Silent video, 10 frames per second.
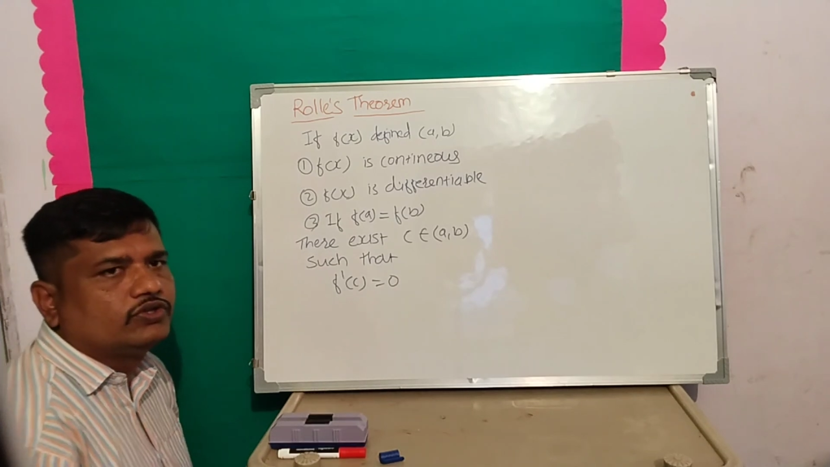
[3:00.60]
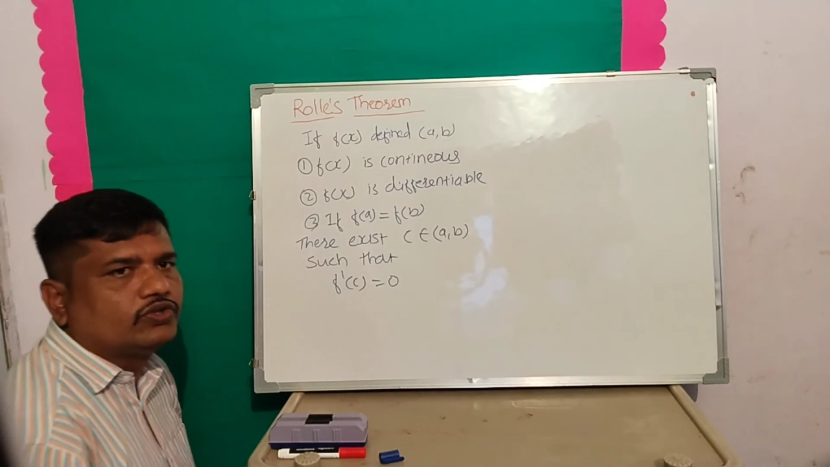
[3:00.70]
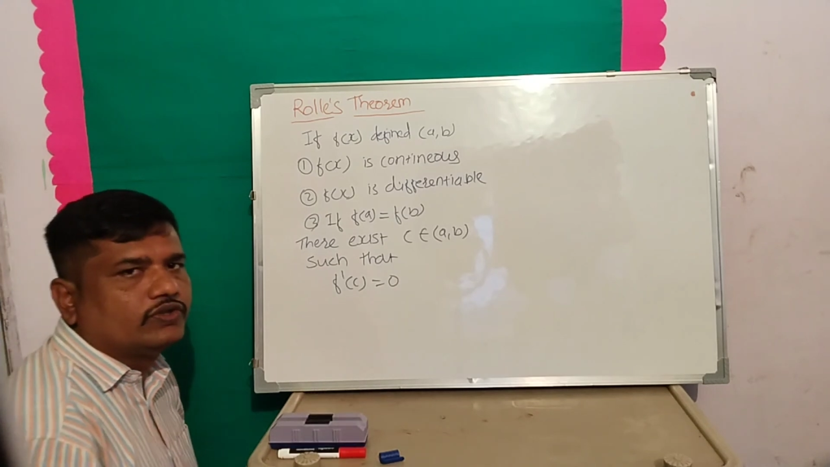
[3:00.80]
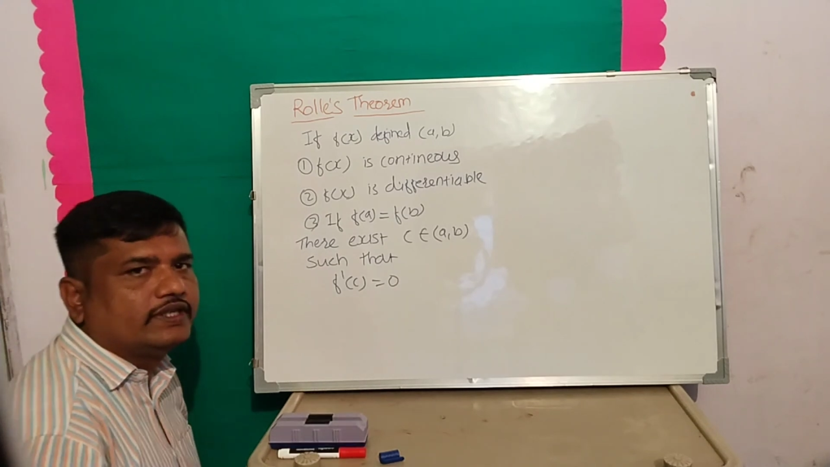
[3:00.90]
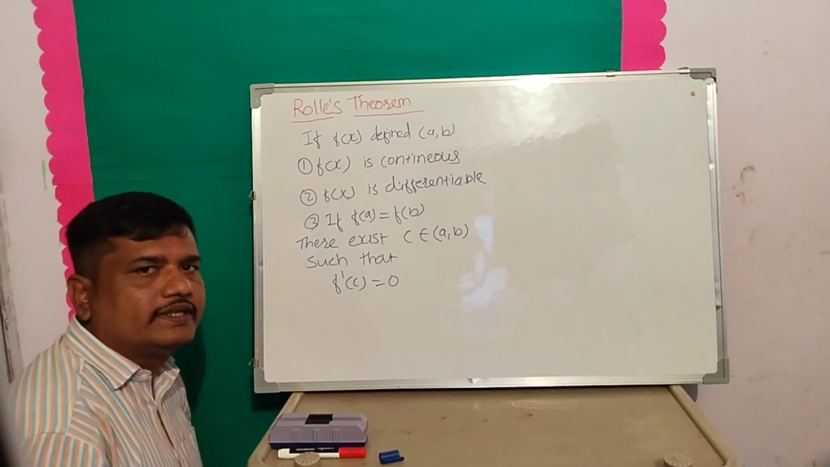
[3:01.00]

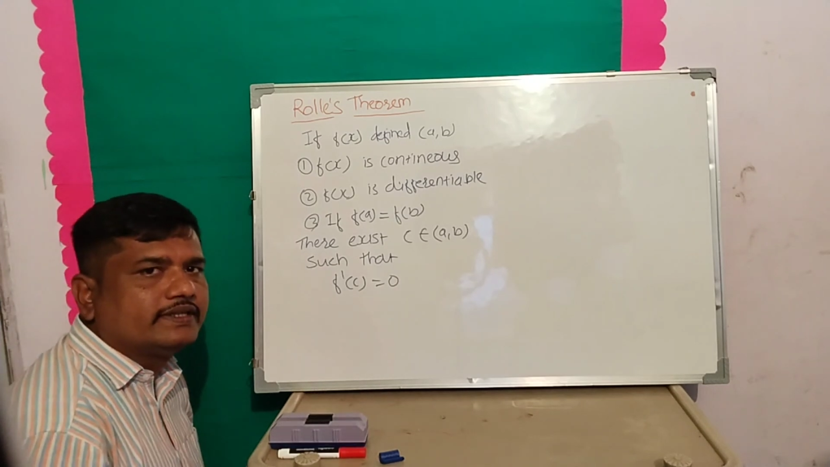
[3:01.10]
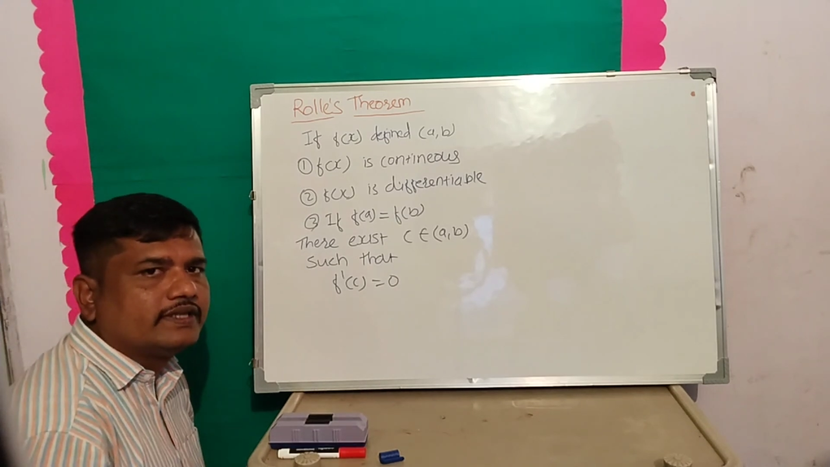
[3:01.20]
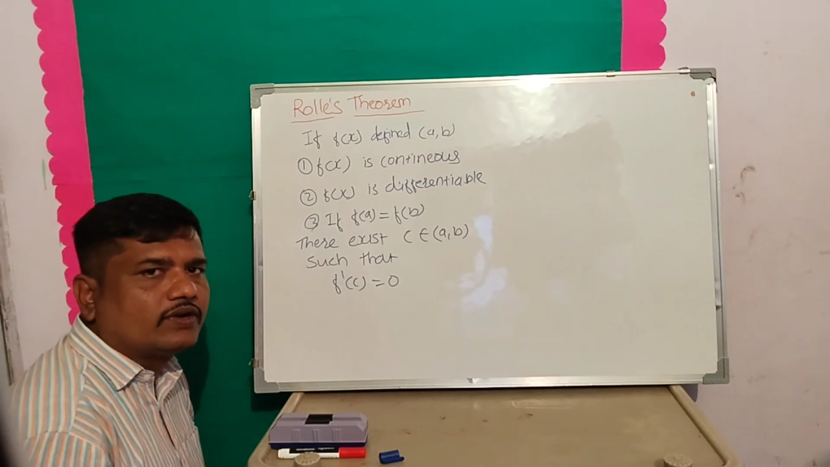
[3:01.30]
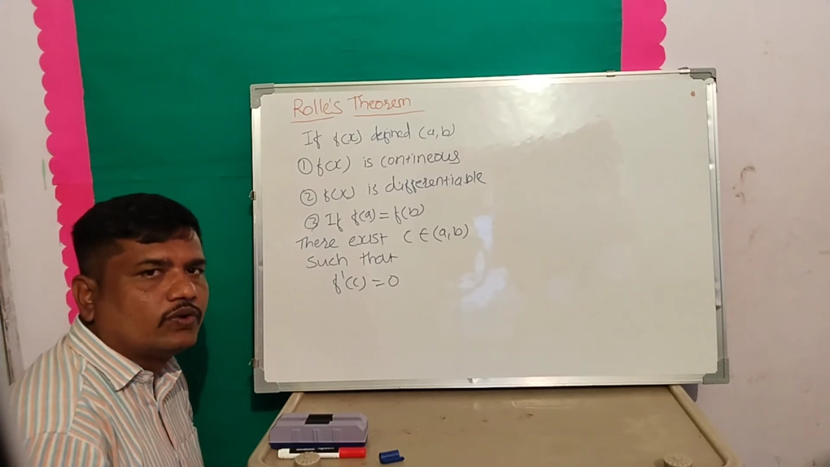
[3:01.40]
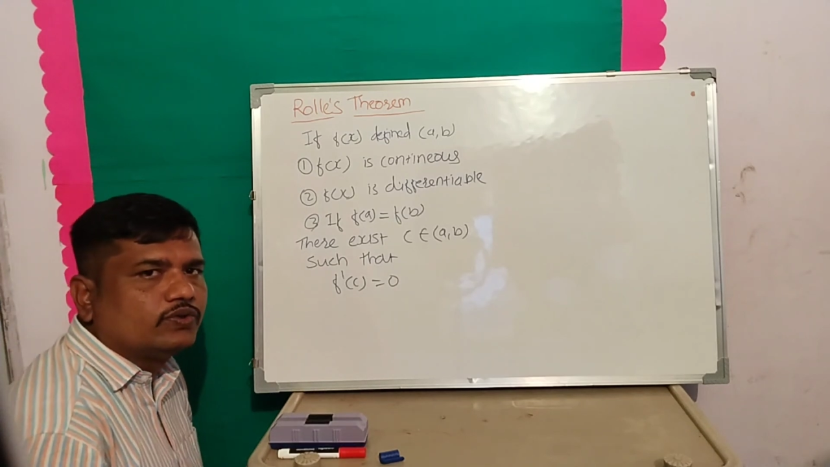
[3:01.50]
So this is
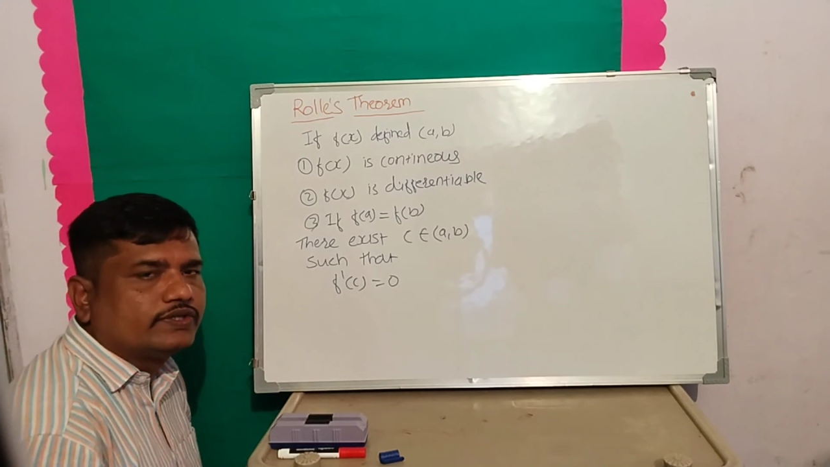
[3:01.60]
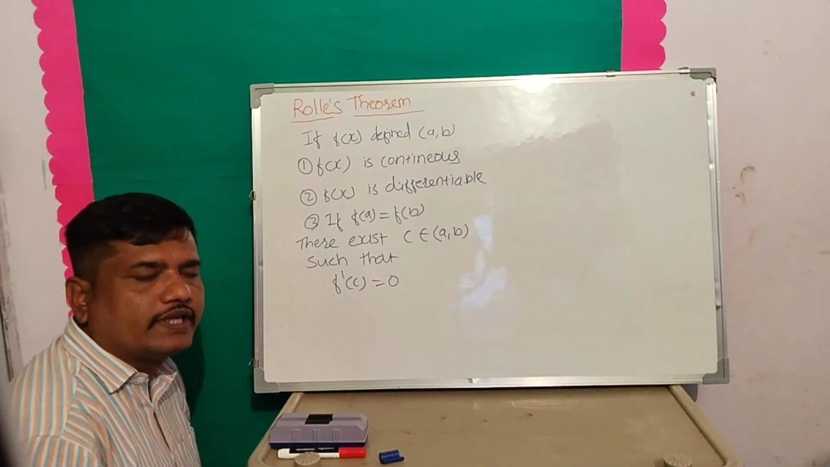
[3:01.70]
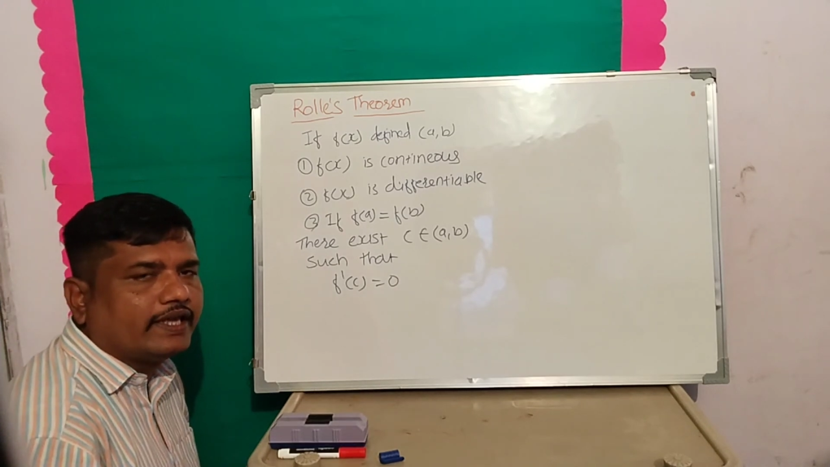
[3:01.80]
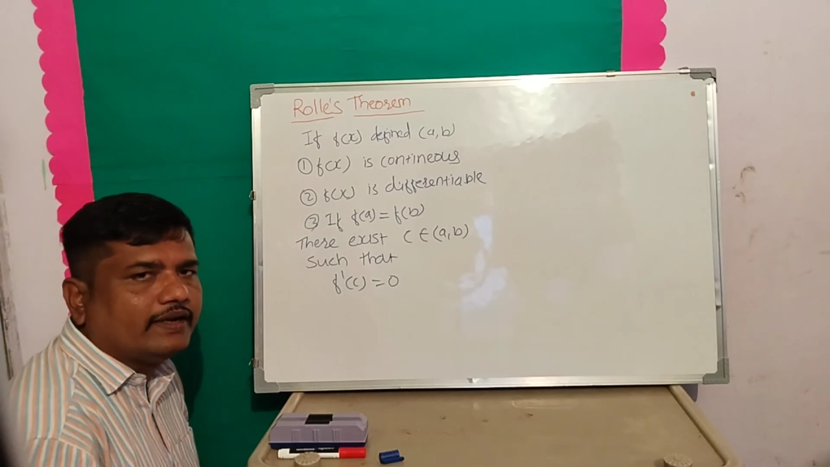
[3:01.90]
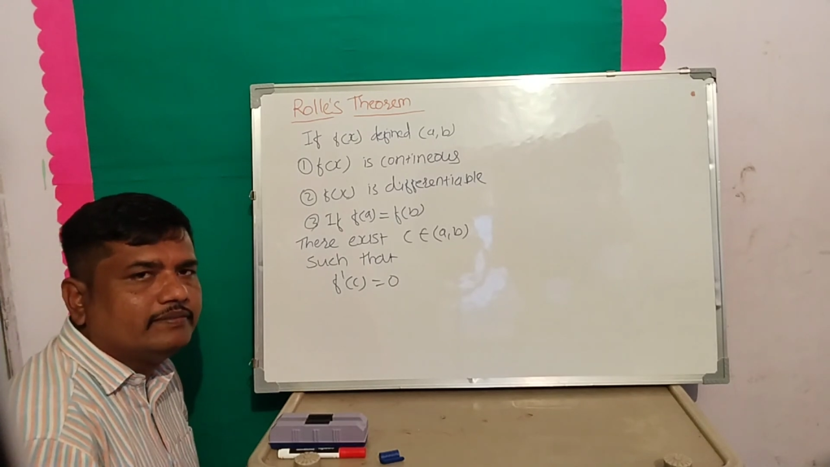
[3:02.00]
the Rolle's
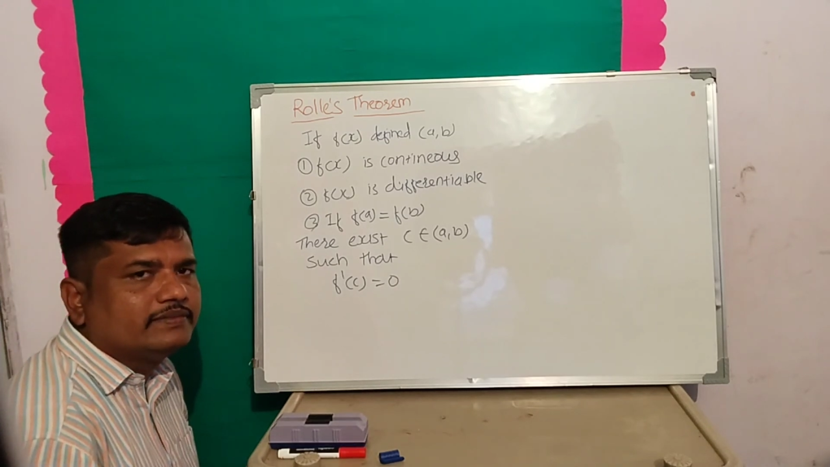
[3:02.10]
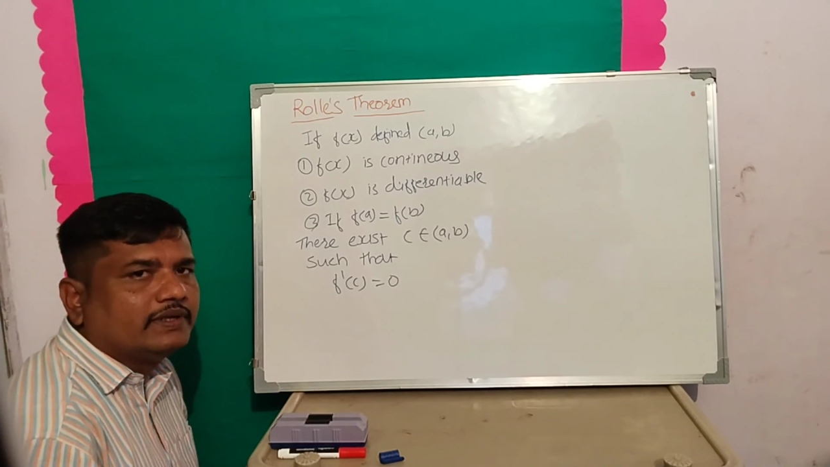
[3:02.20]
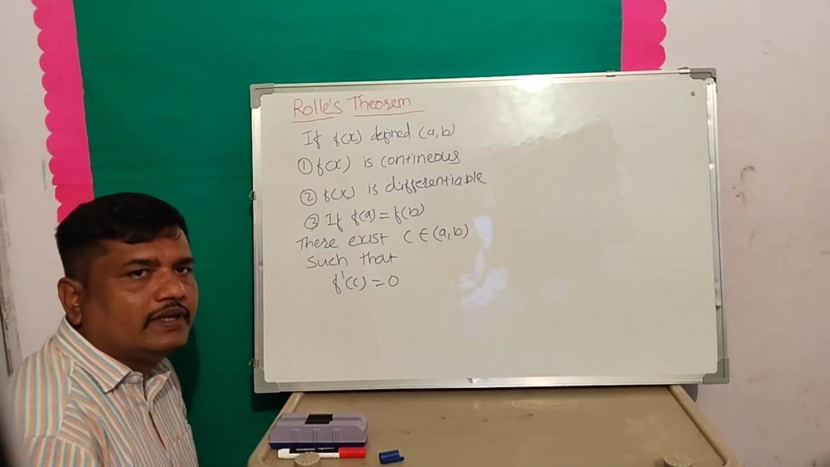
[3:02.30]
theorem.